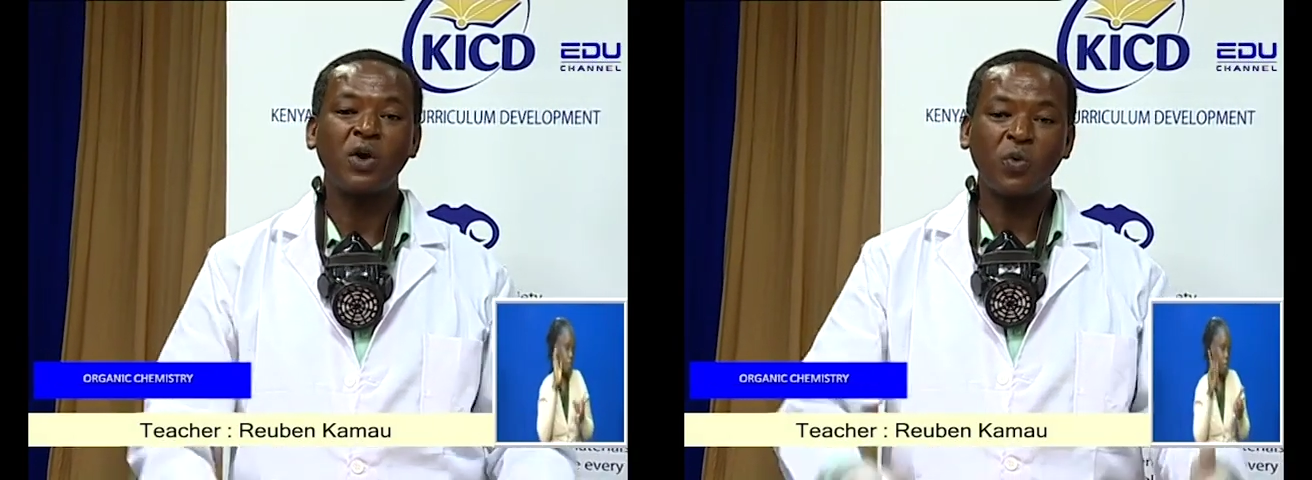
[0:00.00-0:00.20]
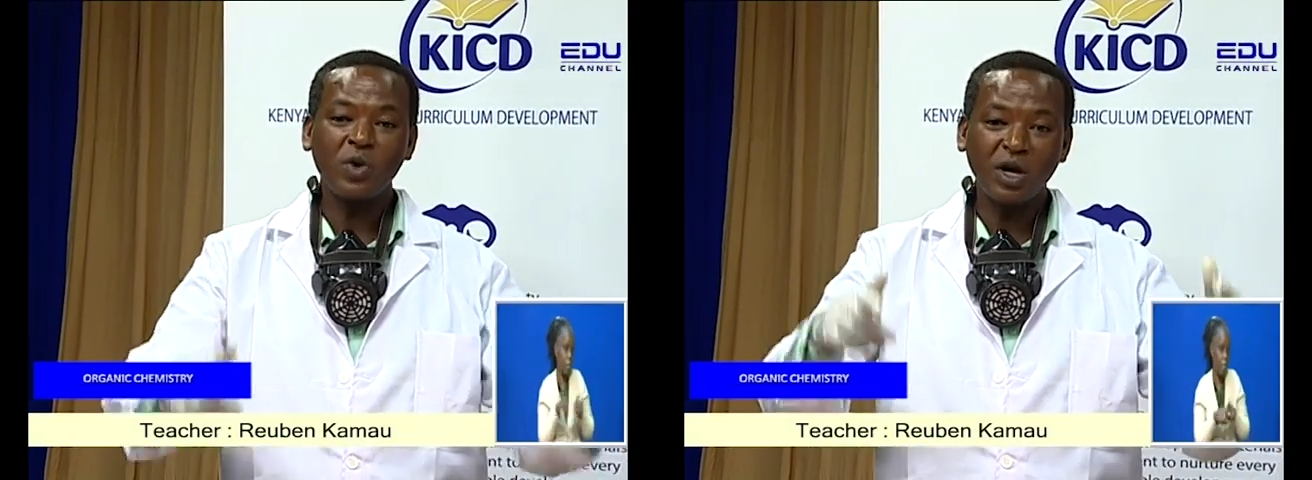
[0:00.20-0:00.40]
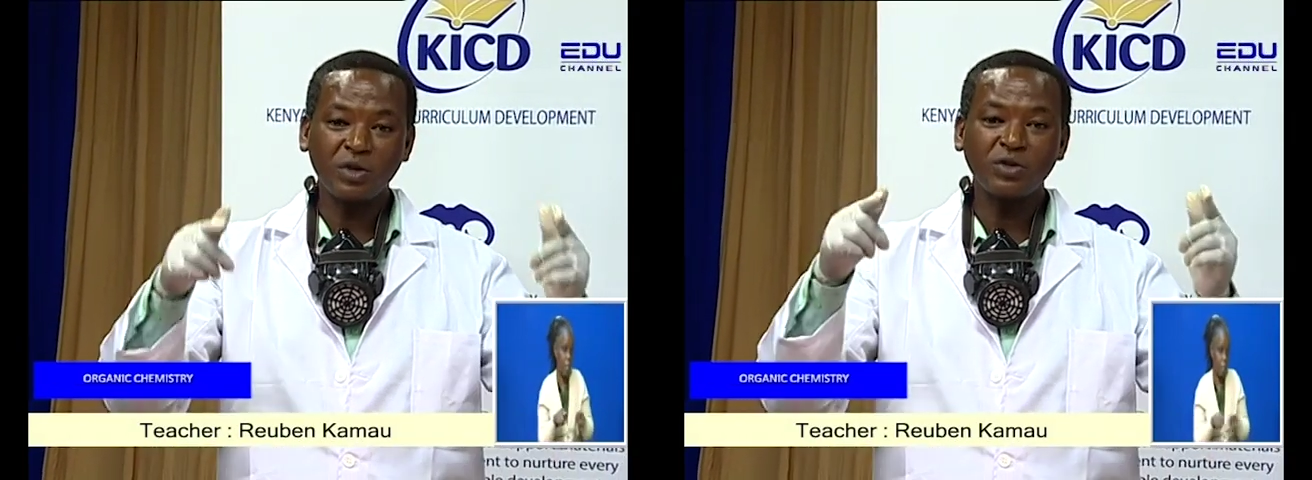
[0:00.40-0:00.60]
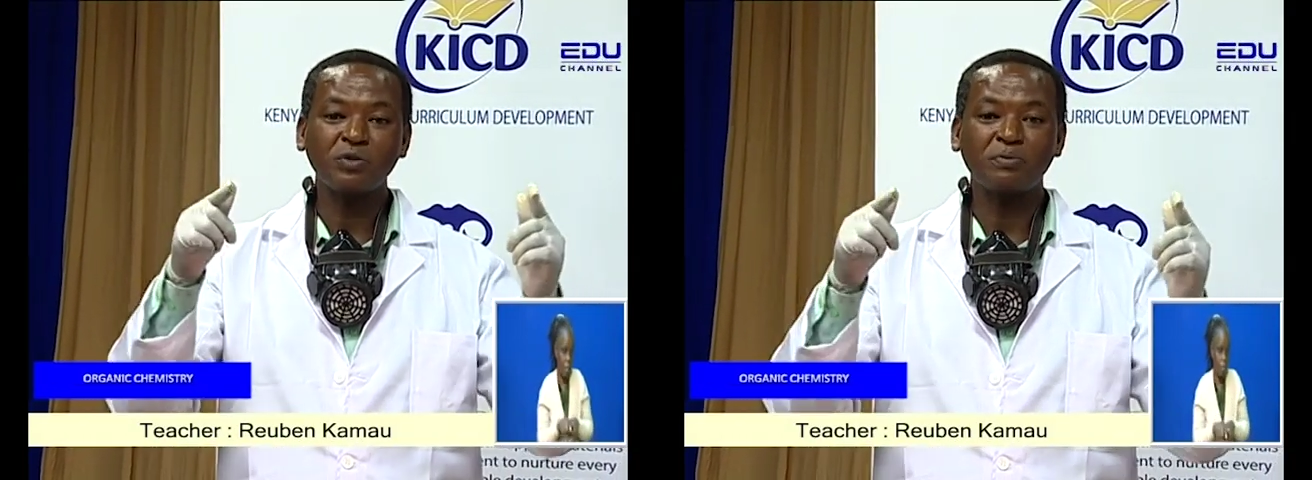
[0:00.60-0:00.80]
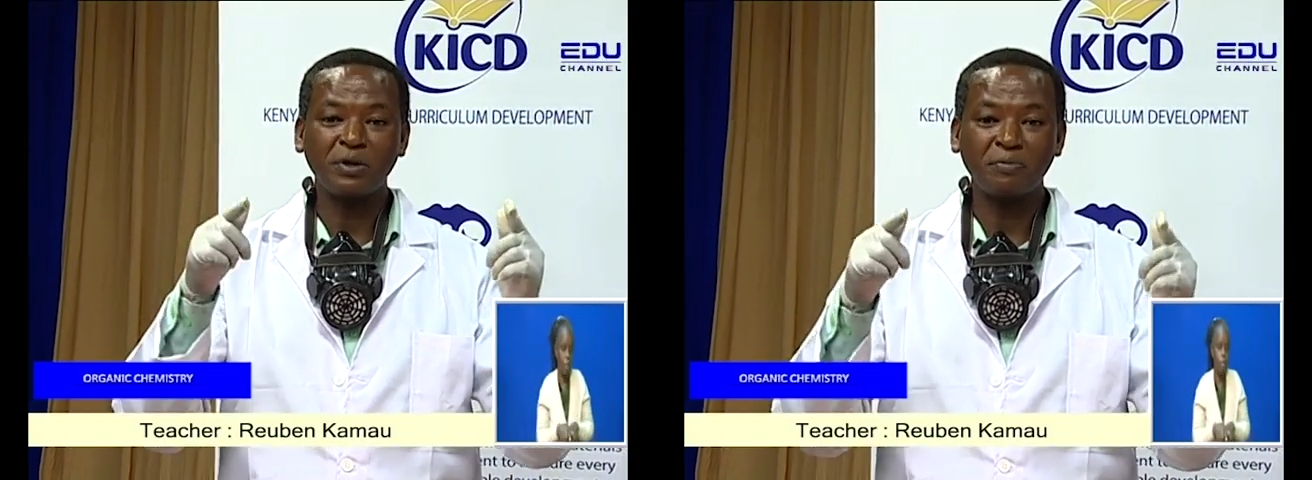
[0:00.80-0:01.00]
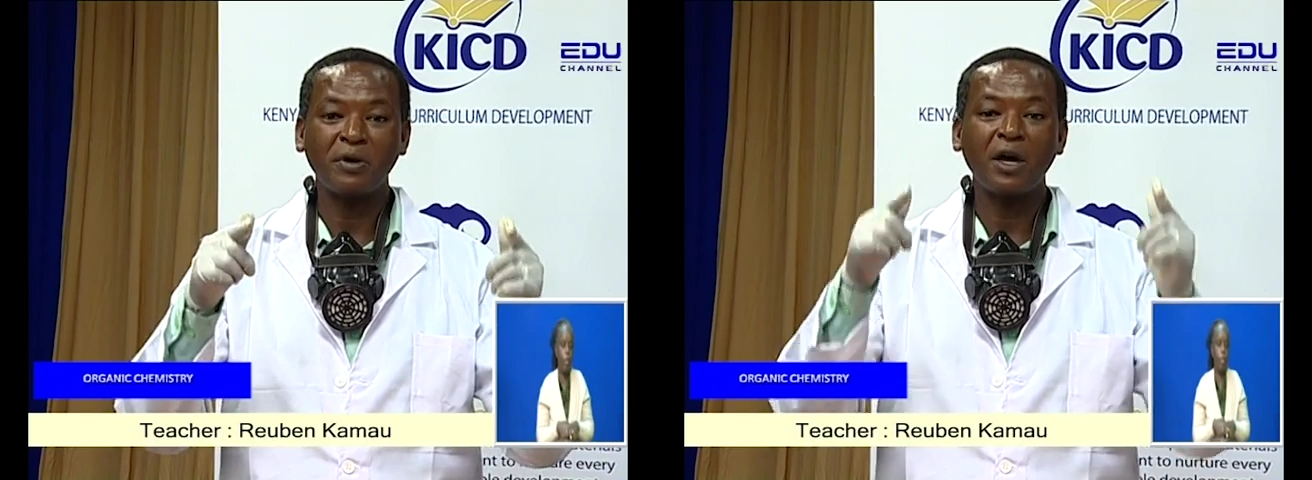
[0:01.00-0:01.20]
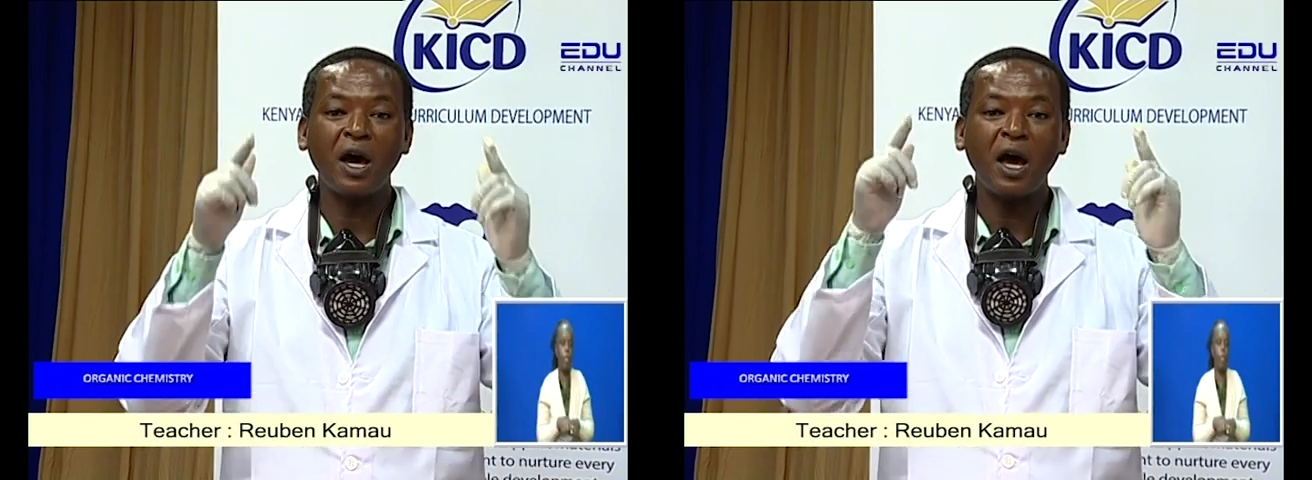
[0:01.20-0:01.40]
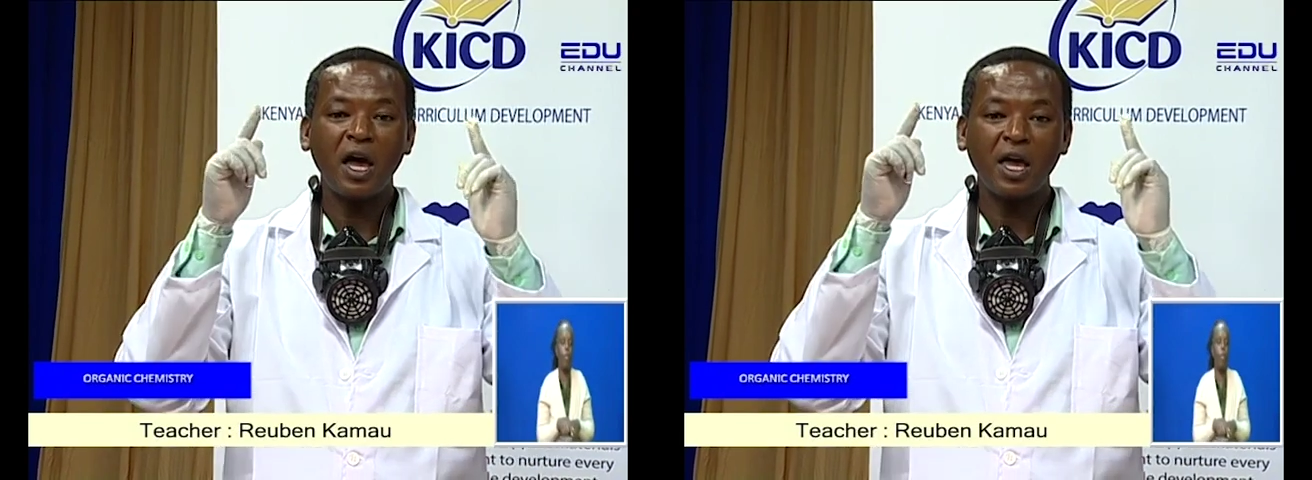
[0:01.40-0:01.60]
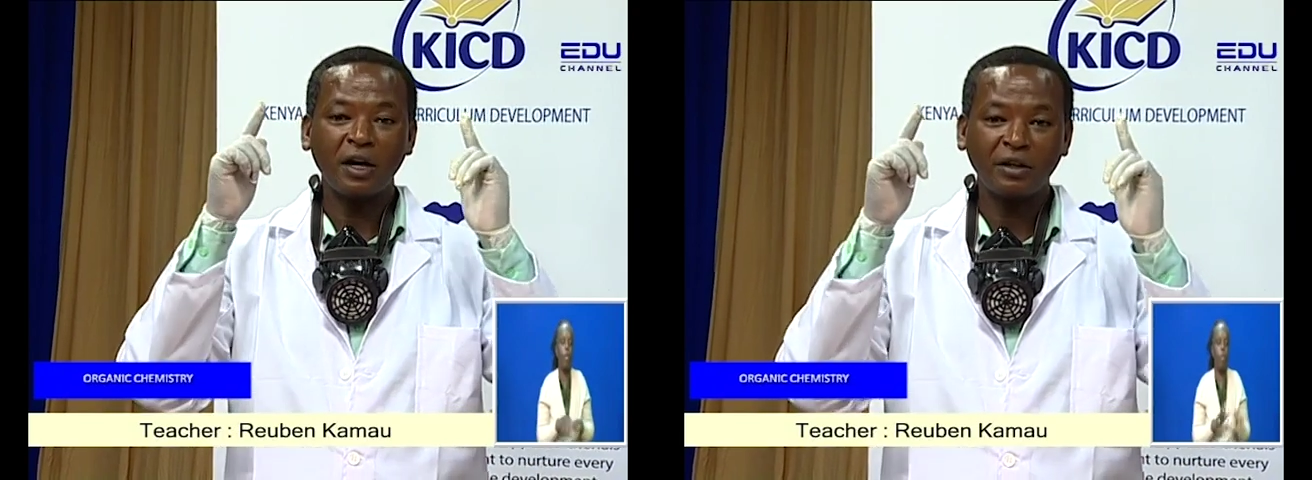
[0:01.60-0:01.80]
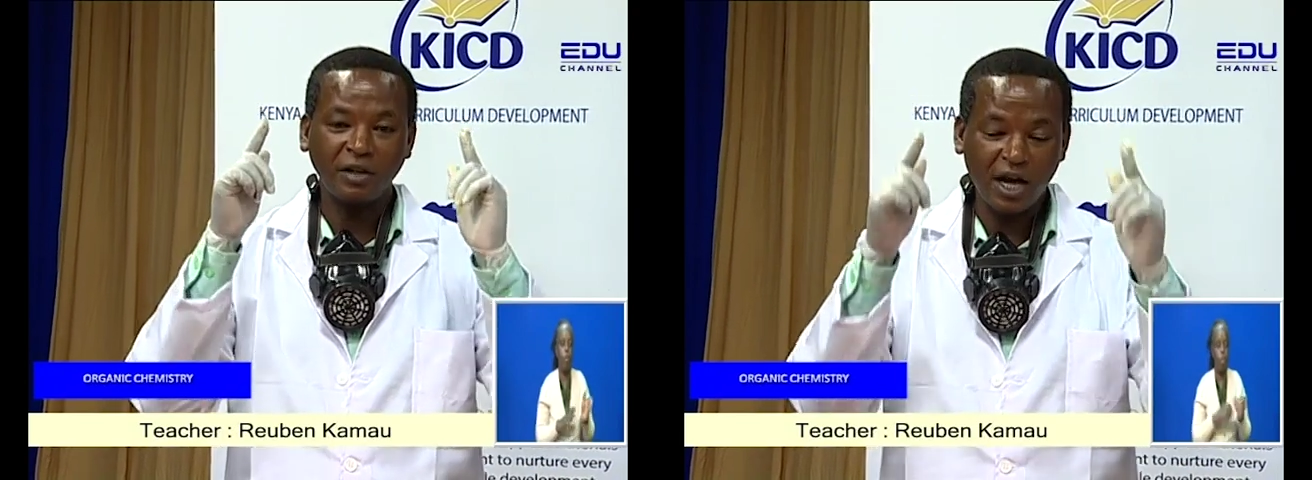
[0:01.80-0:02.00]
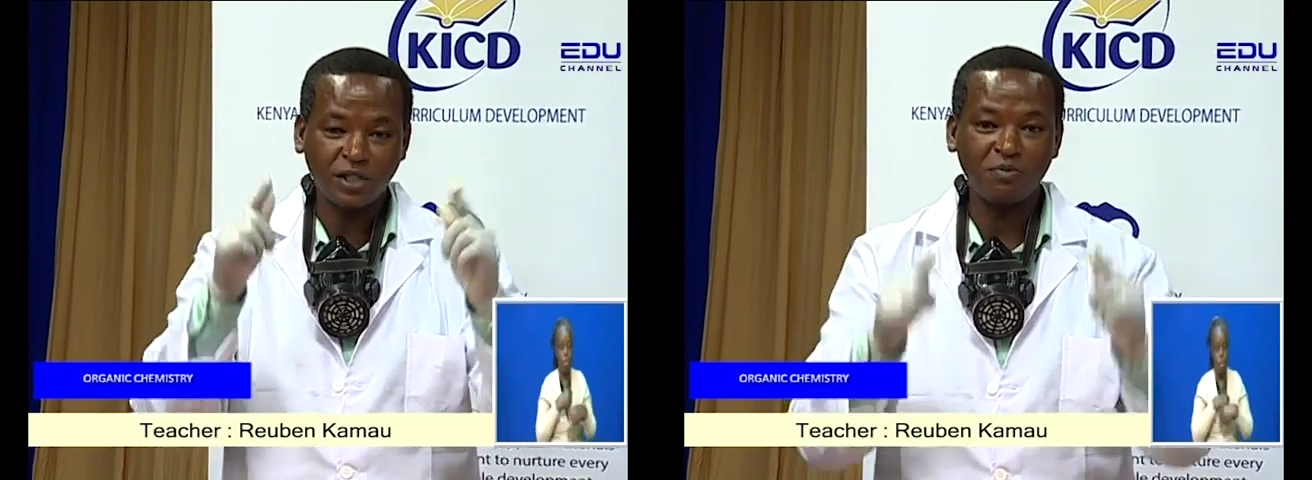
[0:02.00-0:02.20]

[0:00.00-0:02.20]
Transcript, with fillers: we are going to prepare a gas